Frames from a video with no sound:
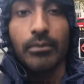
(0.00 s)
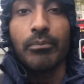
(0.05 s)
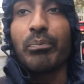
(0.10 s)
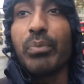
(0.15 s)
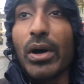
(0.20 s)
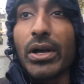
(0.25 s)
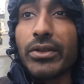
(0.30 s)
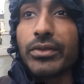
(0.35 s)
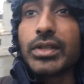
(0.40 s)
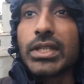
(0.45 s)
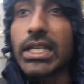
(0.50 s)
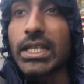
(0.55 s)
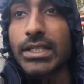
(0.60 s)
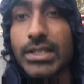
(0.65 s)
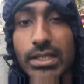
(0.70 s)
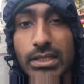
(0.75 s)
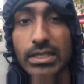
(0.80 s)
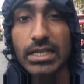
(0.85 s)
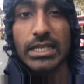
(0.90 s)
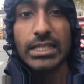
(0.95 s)
but
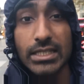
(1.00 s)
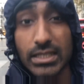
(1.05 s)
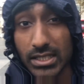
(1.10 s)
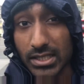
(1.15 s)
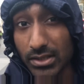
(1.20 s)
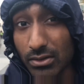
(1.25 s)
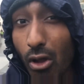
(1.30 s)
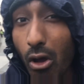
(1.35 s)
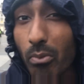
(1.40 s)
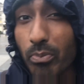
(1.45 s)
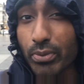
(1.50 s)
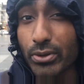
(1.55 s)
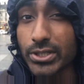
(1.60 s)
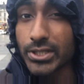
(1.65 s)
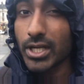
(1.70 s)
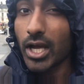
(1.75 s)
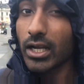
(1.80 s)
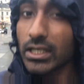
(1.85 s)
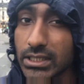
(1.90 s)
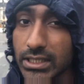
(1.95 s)
there's it's not
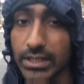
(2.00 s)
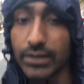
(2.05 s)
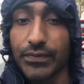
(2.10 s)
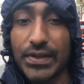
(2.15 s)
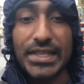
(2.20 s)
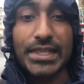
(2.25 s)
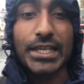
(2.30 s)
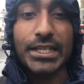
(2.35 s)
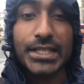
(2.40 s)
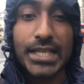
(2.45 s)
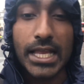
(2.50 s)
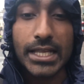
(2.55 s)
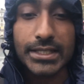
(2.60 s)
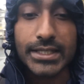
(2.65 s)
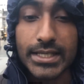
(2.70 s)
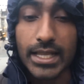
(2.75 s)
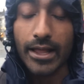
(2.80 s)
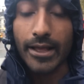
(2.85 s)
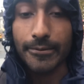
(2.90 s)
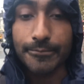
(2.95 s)
productive in the sense
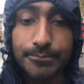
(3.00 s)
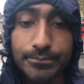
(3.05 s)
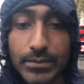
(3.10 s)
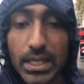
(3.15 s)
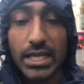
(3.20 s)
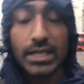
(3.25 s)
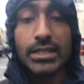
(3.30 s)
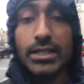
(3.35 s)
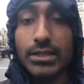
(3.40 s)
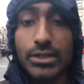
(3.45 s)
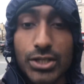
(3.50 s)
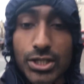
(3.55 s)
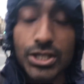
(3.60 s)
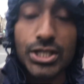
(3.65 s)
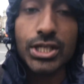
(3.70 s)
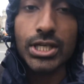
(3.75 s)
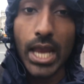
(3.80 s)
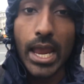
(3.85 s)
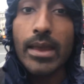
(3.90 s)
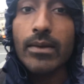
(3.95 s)
that it's just
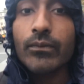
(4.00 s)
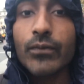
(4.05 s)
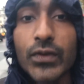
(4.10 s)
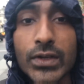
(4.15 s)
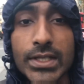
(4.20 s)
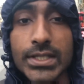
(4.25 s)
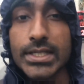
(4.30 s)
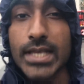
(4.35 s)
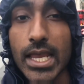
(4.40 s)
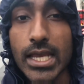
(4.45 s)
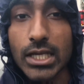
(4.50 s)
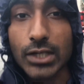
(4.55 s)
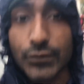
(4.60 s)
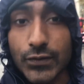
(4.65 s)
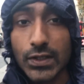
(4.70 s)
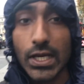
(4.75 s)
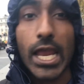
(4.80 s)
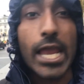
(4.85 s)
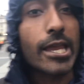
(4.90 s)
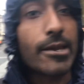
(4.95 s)
shame for the sake of
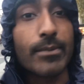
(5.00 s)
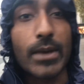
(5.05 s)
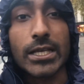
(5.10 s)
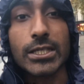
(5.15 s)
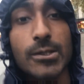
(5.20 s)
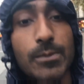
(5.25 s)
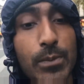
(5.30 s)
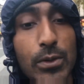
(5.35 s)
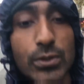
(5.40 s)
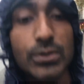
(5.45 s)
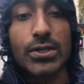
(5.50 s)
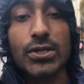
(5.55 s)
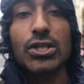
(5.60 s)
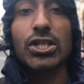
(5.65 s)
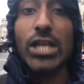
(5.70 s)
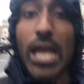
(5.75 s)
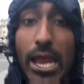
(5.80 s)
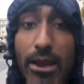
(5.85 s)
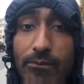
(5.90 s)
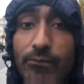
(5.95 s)
shame as opposed to
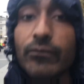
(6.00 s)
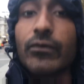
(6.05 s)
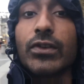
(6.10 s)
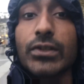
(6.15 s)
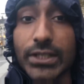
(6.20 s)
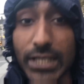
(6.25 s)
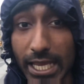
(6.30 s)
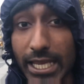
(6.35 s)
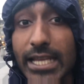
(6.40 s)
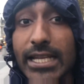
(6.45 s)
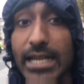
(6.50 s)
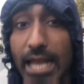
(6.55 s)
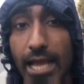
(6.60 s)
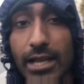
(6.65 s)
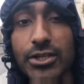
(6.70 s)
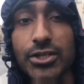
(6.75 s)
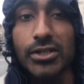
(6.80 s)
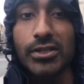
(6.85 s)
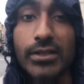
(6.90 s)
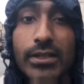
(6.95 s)
shame for taking
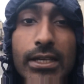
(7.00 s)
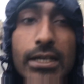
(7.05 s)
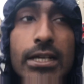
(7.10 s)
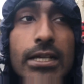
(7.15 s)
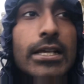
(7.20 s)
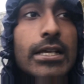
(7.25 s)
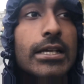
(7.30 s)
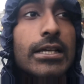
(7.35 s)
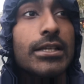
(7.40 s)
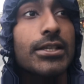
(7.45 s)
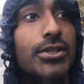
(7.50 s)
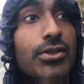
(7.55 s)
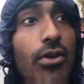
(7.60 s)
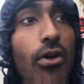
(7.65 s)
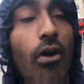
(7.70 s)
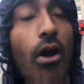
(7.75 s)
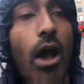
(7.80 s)
action so